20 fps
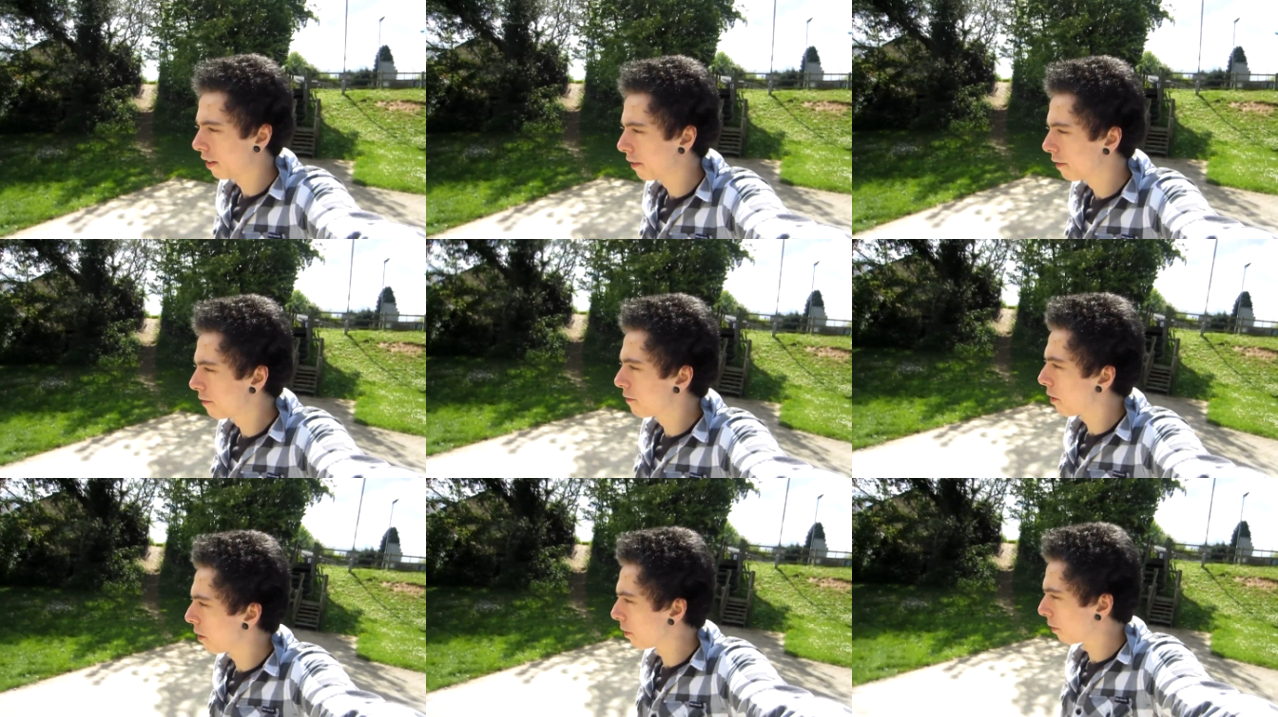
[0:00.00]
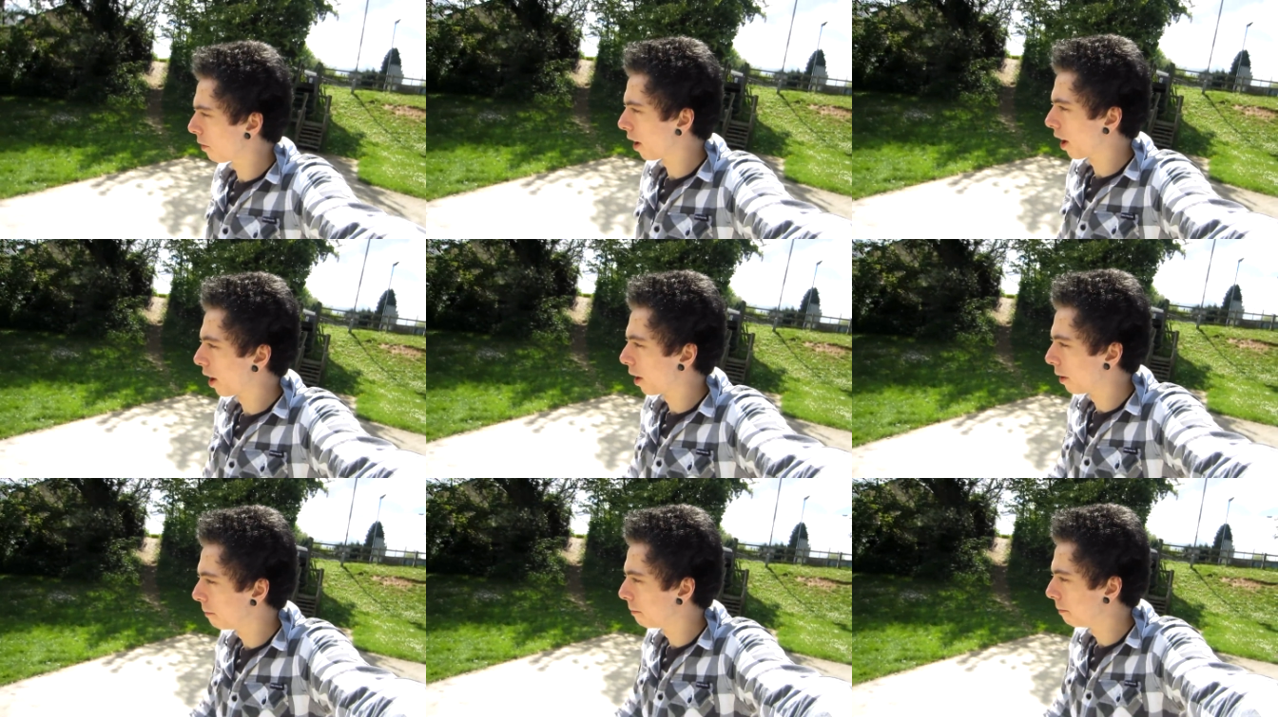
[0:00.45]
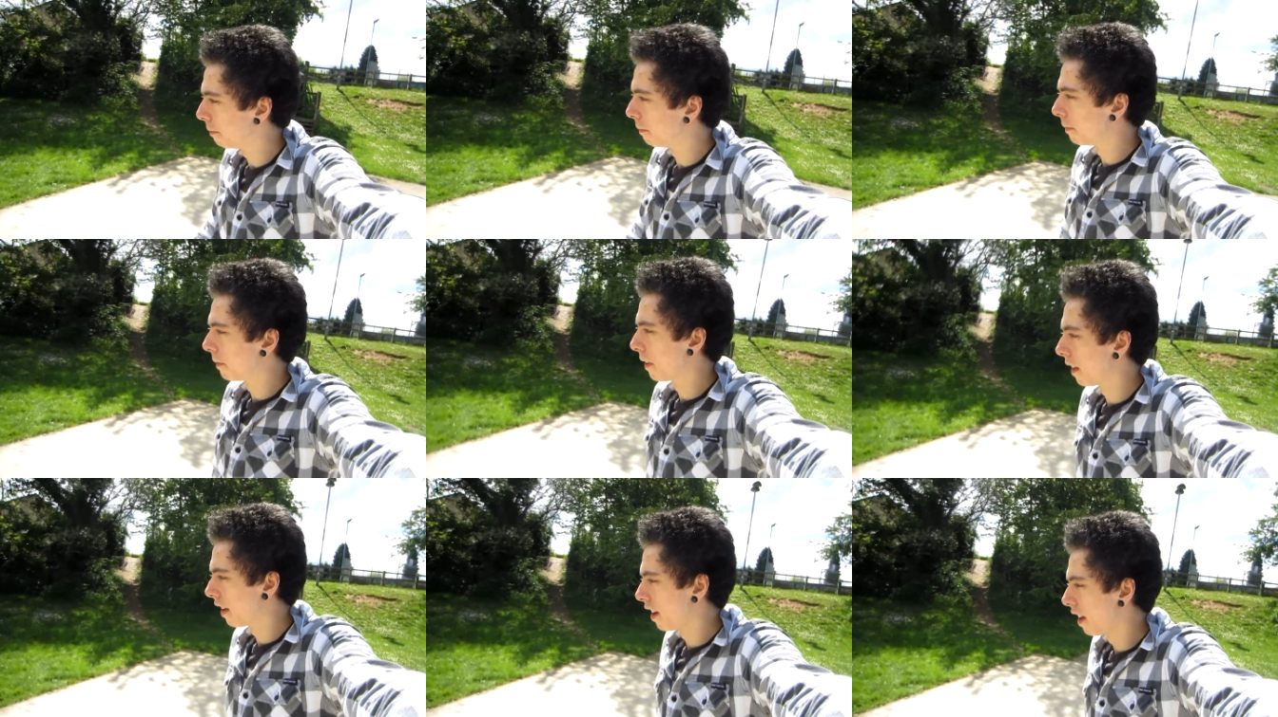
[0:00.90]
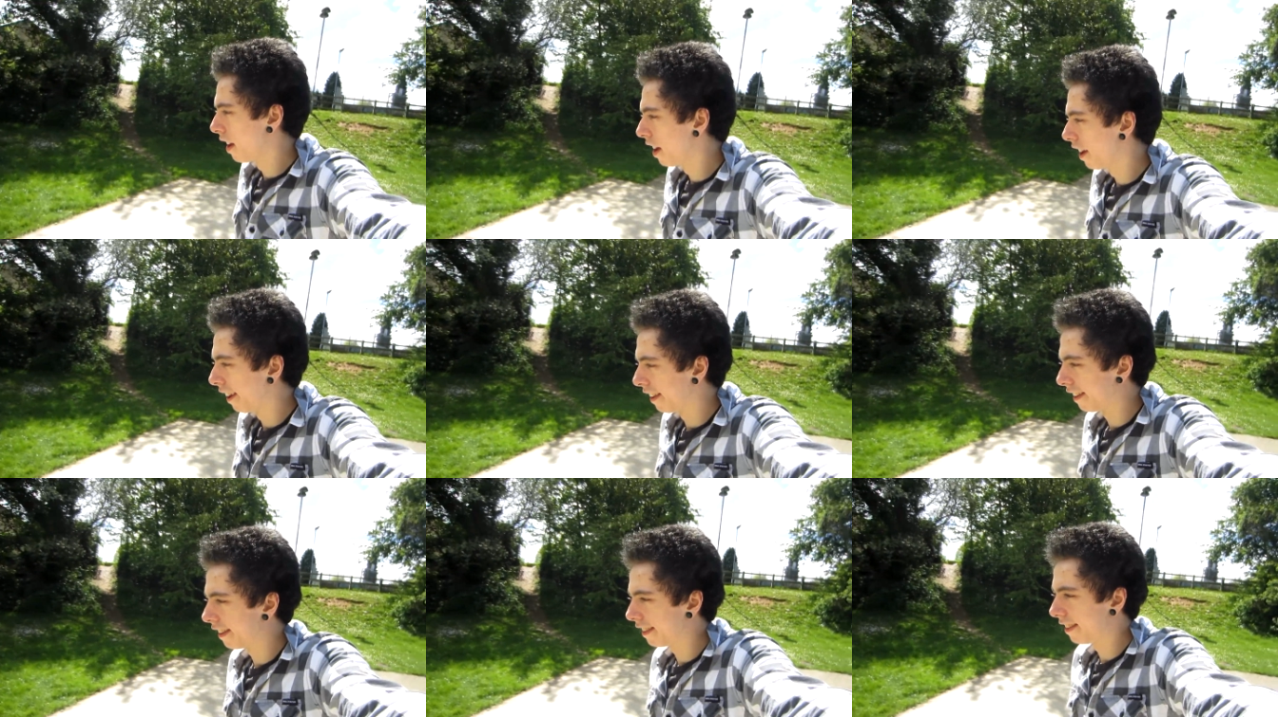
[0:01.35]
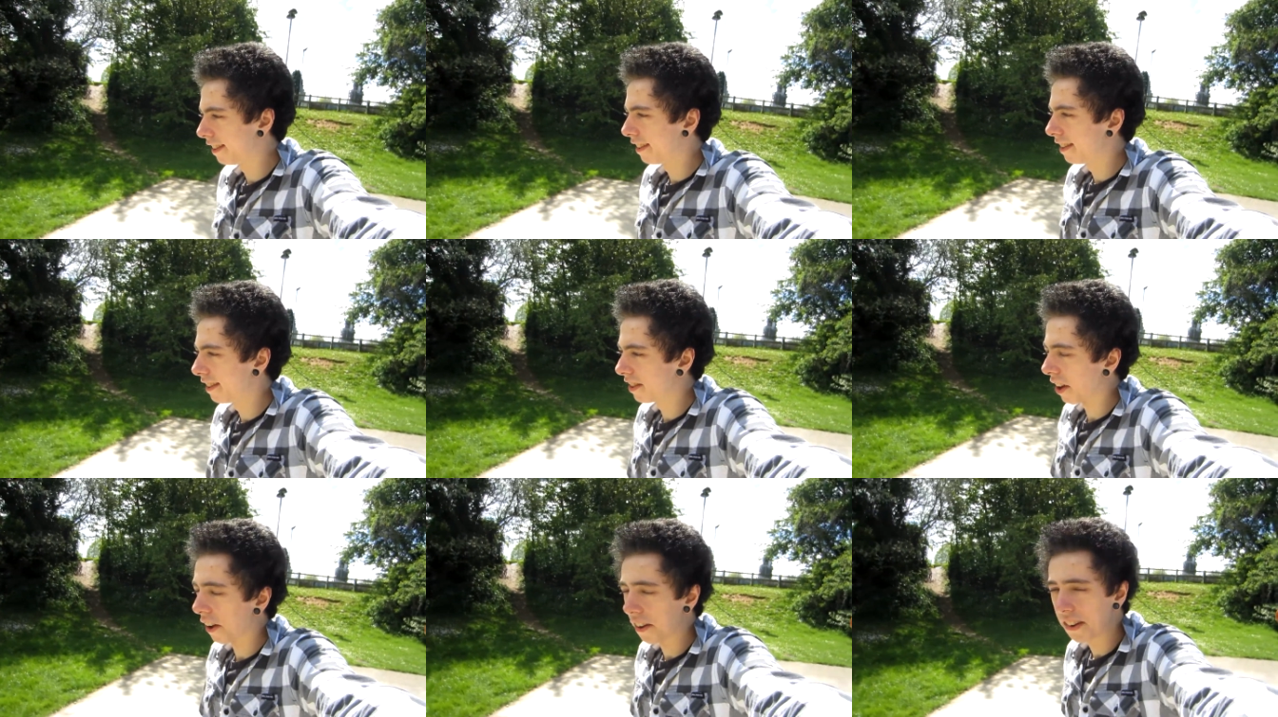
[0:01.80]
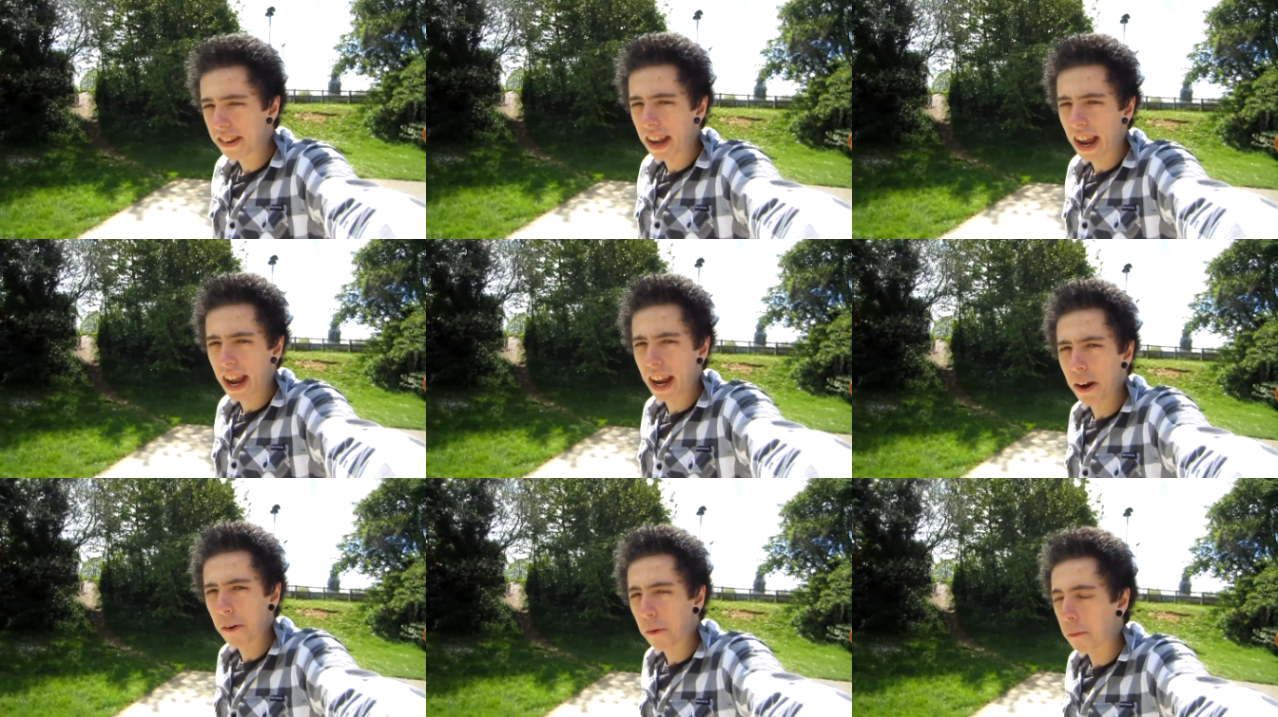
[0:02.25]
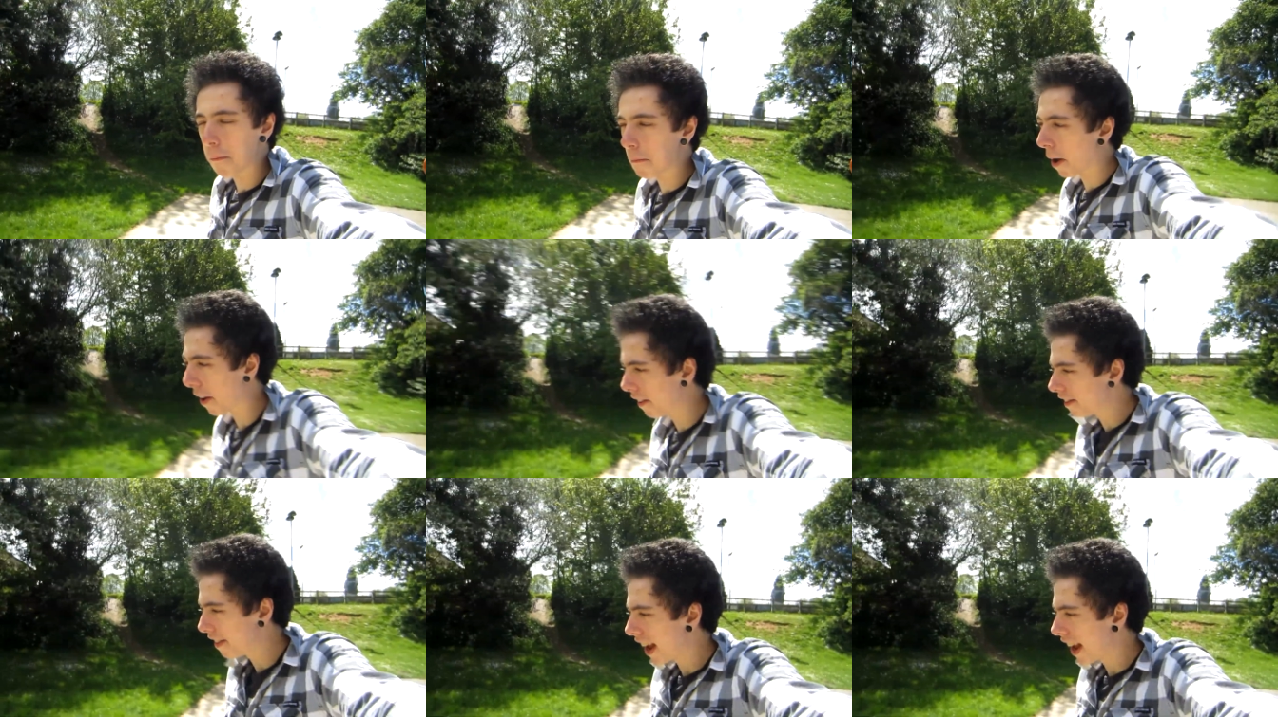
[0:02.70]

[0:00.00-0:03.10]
for Sunday or Monday.